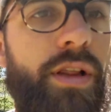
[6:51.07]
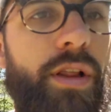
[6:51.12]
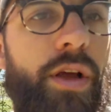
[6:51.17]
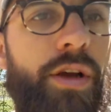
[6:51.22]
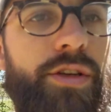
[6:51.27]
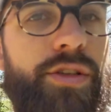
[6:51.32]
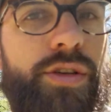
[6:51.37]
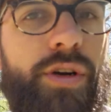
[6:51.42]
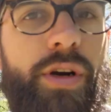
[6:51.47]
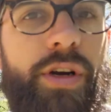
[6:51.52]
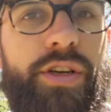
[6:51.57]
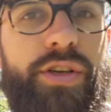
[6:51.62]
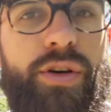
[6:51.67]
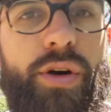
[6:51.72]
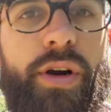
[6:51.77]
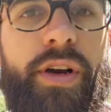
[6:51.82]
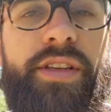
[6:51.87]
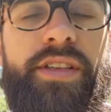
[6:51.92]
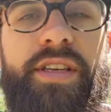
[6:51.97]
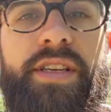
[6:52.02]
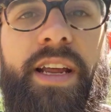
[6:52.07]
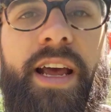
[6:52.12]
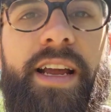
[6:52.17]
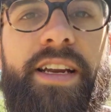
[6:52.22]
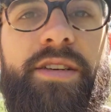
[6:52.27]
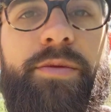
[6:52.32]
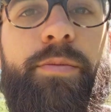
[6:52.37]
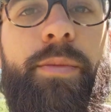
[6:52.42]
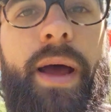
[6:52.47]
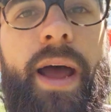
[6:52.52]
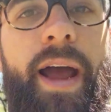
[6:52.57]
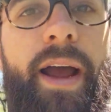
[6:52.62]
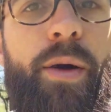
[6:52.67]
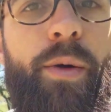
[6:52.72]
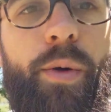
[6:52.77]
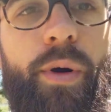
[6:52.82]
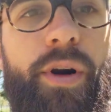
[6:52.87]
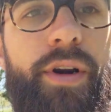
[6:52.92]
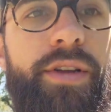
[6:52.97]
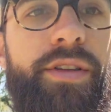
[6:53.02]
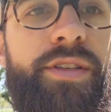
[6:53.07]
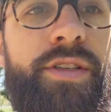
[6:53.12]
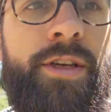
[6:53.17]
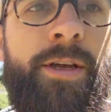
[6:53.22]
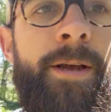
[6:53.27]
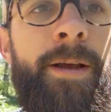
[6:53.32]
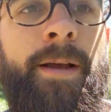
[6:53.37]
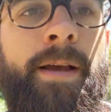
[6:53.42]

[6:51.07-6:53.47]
long story short, is attached backwards